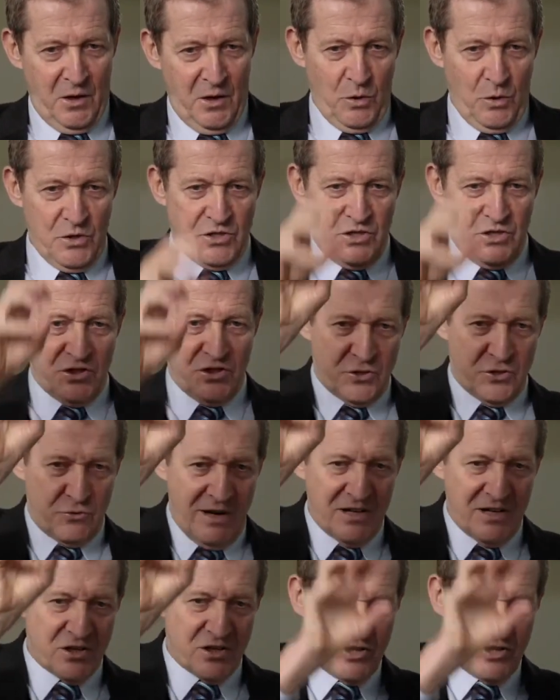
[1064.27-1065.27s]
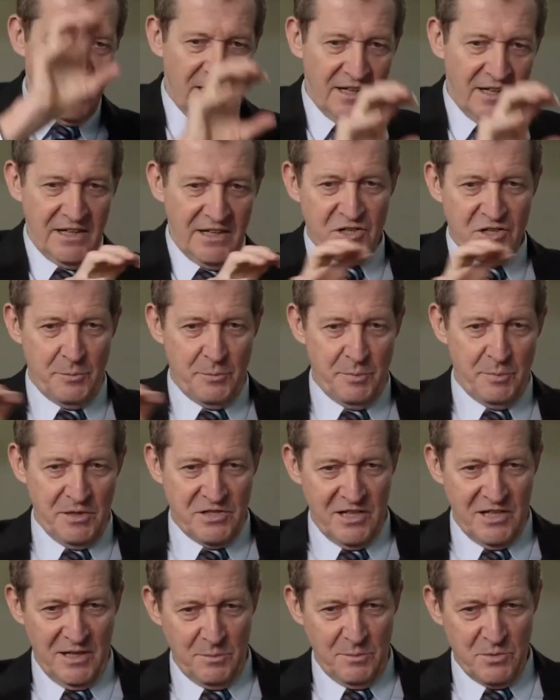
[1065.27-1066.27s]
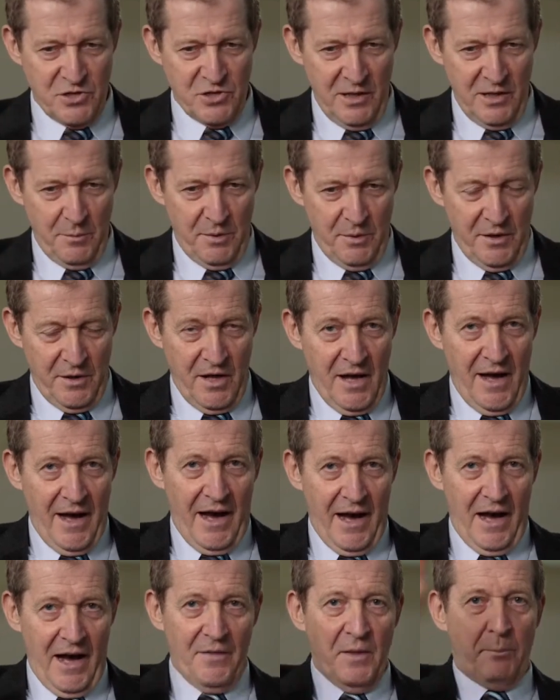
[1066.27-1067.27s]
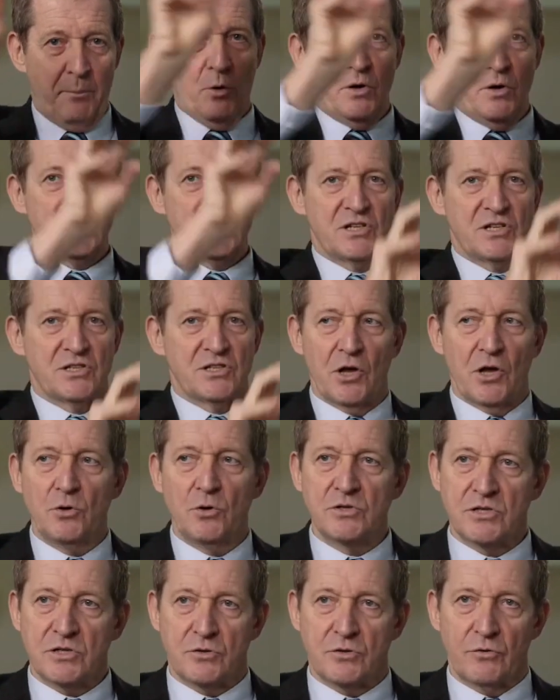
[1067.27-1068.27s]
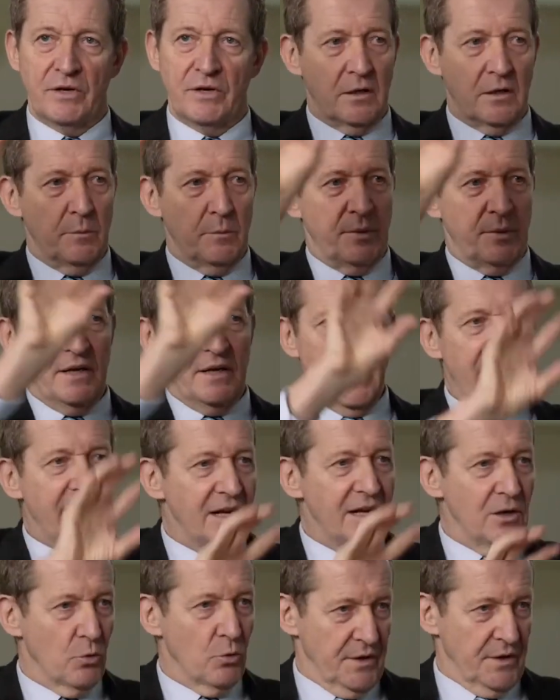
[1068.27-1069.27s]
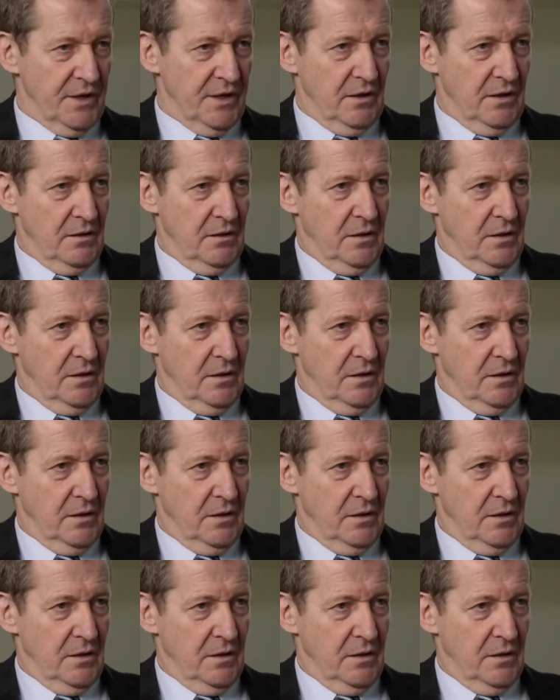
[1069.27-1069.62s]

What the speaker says: which is strategy, leadership, and teamship. And the point is, those three can be in any order.